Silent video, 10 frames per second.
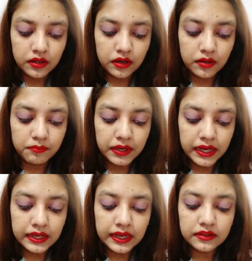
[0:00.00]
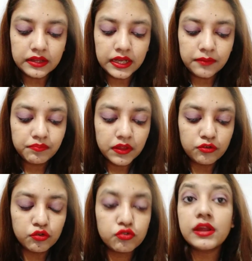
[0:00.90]
uh, in Hindi,
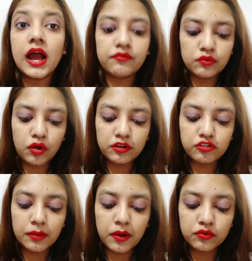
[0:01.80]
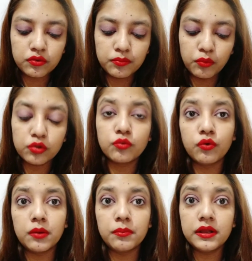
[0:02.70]
you should have knowledge about both
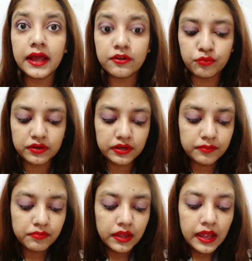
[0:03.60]
verbal and written.